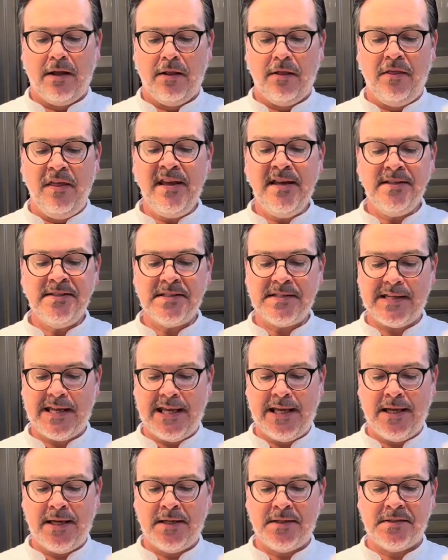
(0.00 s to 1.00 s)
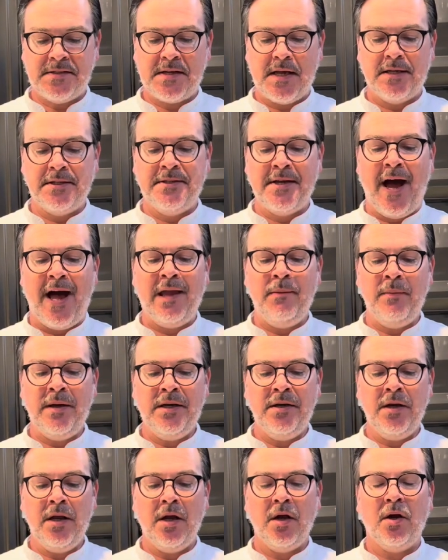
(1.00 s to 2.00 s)
This is
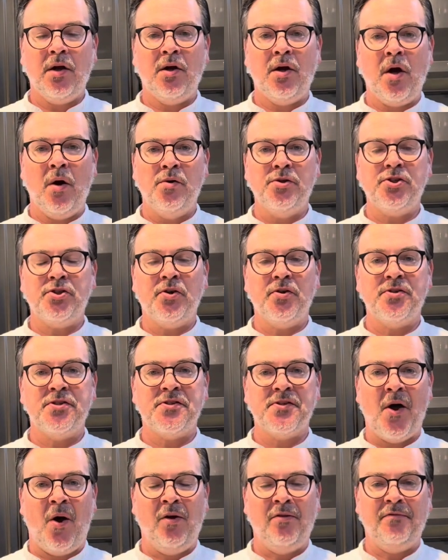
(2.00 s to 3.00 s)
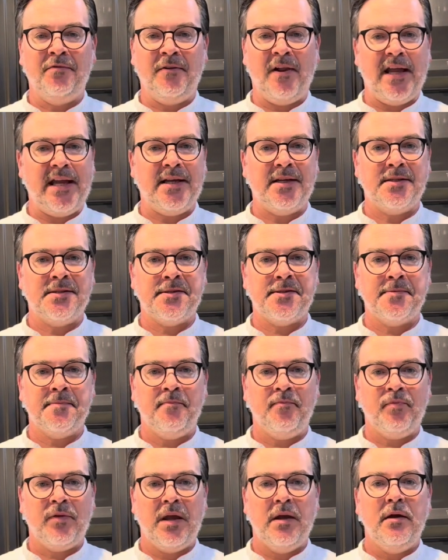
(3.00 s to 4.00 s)
Diamond Kosher Salt Flakes.
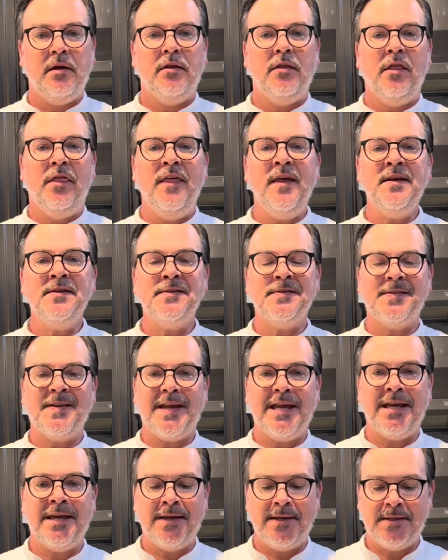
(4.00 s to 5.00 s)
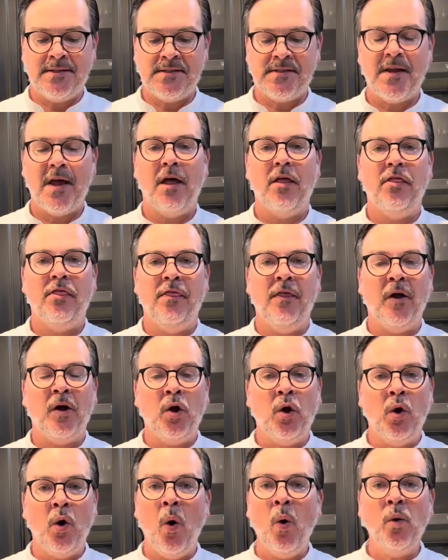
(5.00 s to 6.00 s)
This is the
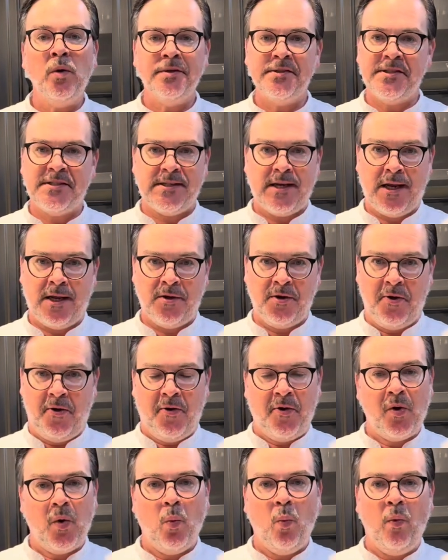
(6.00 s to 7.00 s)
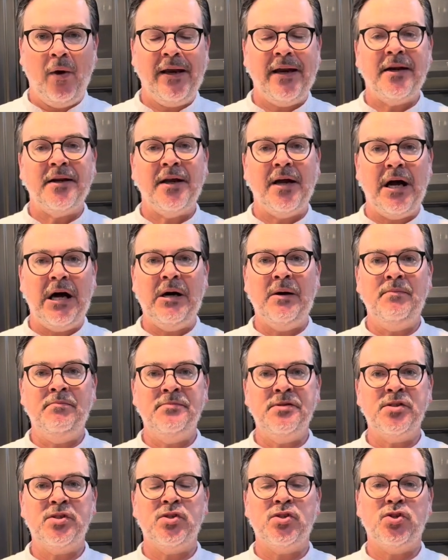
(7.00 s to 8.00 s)
gold standard when it
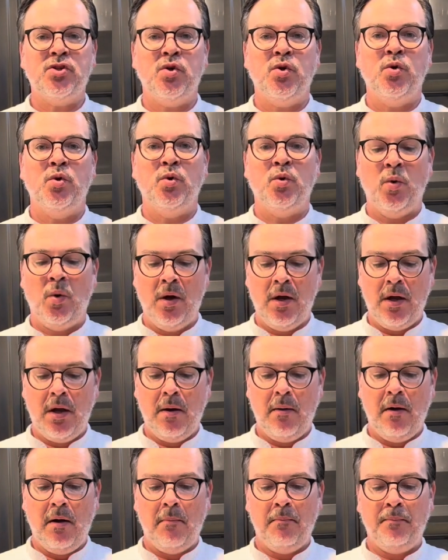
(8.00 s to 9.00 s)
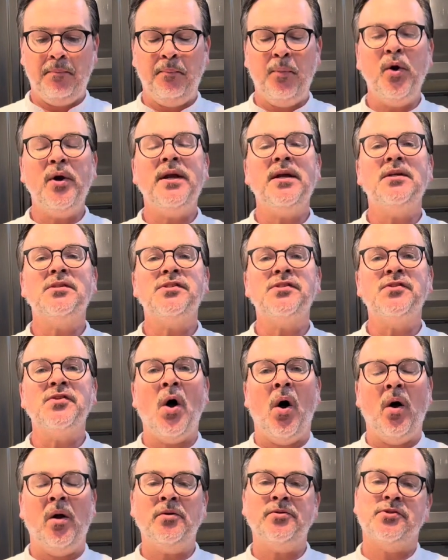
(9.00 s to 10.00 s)
comes to putting
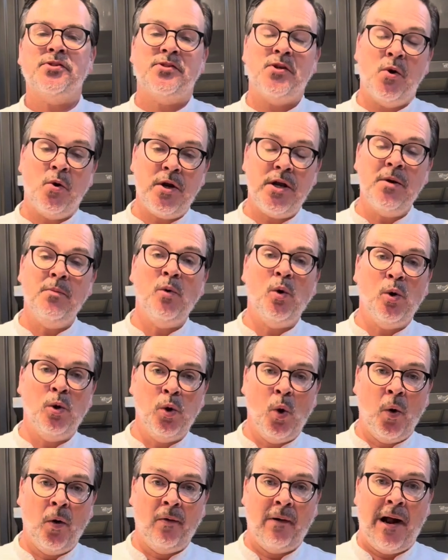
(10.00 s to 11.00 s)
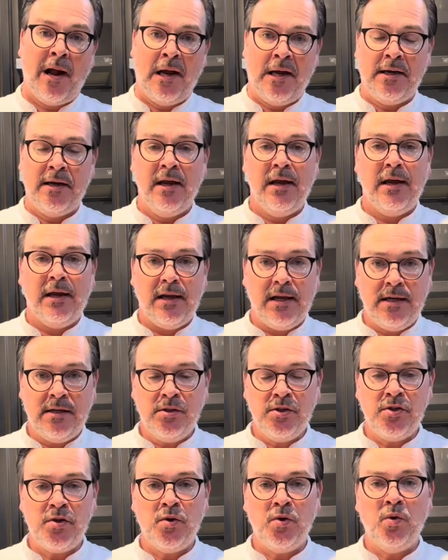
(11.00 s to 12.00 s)
salt, sodium chloride,
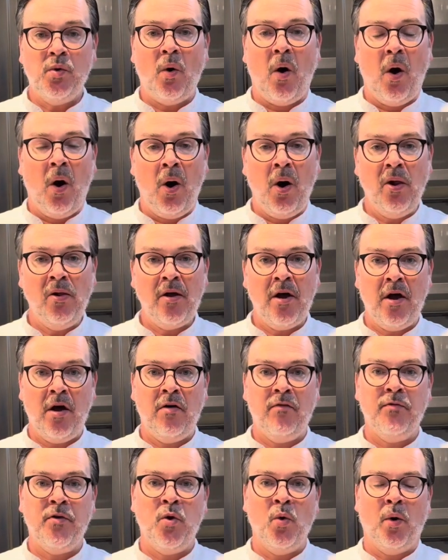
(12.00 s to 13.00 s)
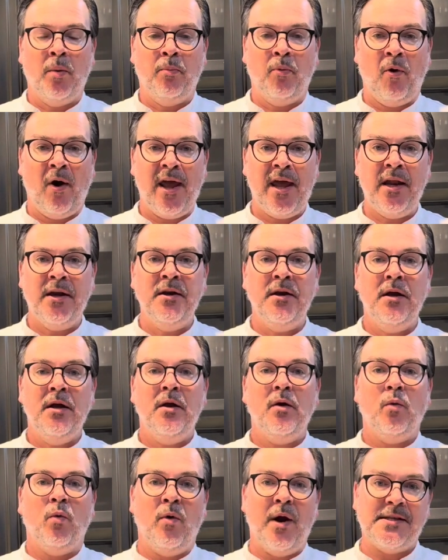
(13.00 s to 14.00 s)
into all of your bread
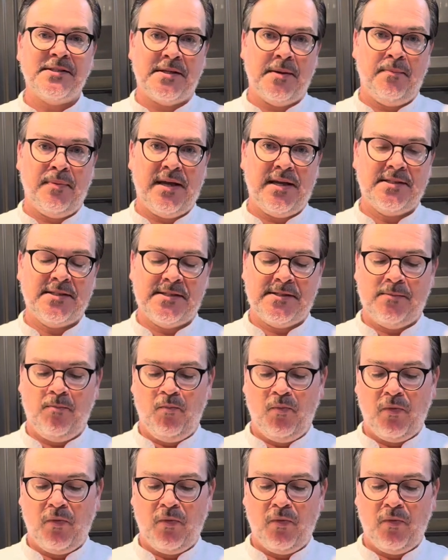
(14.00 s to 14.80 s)
recipes.